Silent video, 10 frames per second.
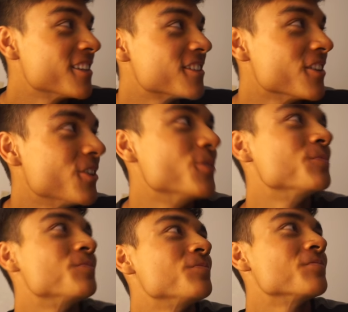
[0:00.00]
so
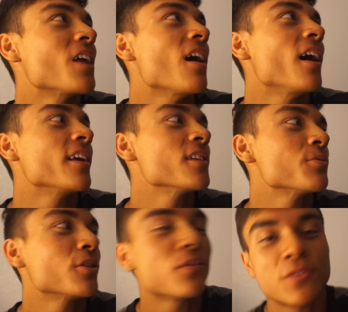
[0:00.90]
I guess
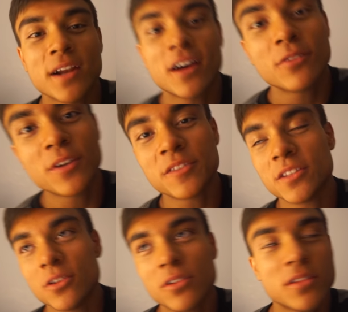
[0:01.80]
we're good for now. If I have to
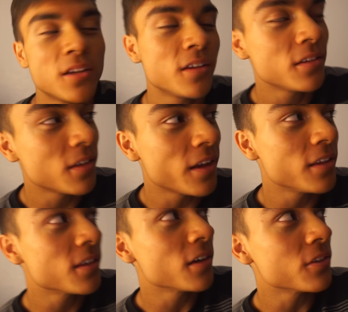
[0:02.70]
deal with any,
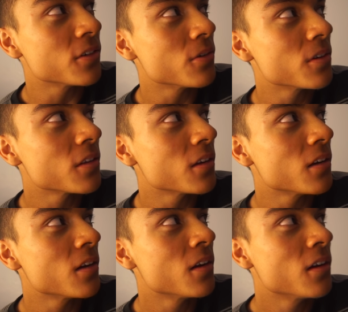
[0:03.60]
anything, I'll deal with it.
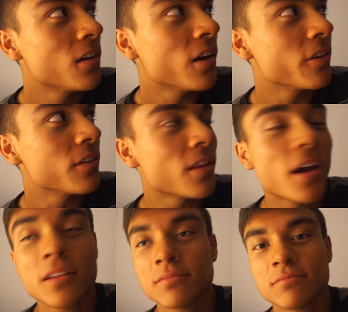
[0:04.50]
Other than
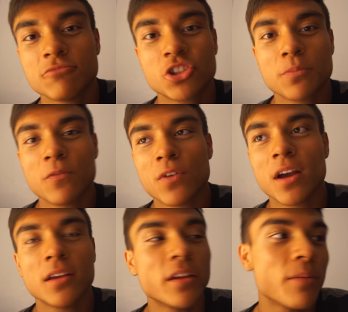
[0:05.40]
that, should be
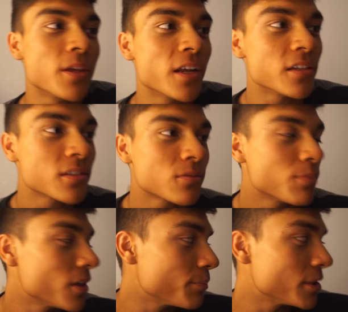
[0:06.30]
fine. I mean, I just
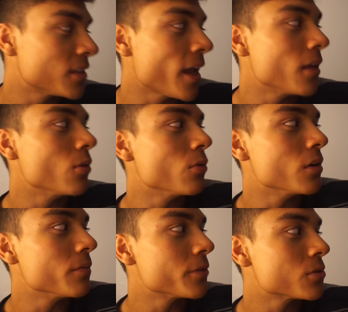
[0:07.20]
put a potato
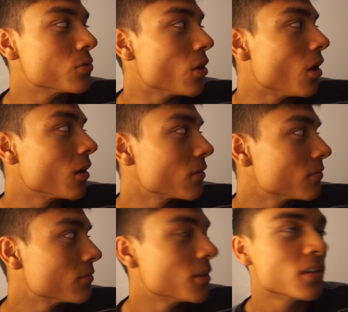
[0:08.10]
in for too long.
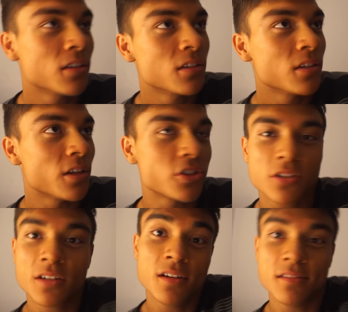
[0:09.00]
I should
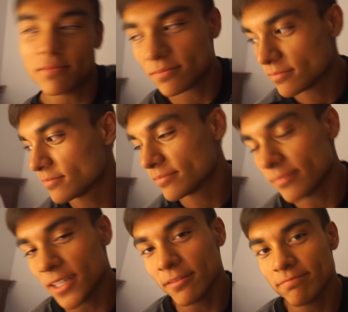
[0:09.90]
have done it.
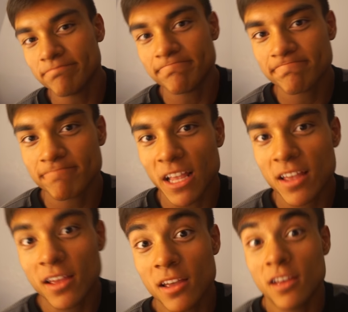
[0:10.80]
But
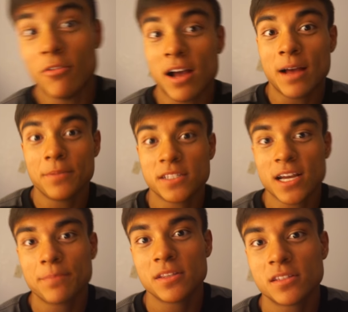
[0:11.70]
what happens,
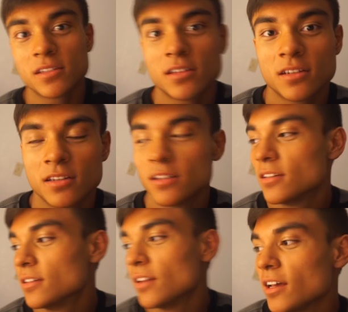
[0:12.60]
happens.
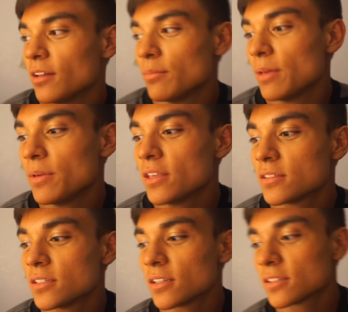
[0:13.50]
And uh, maybe
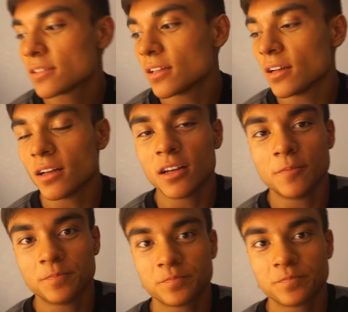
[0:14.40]
it's just, uh,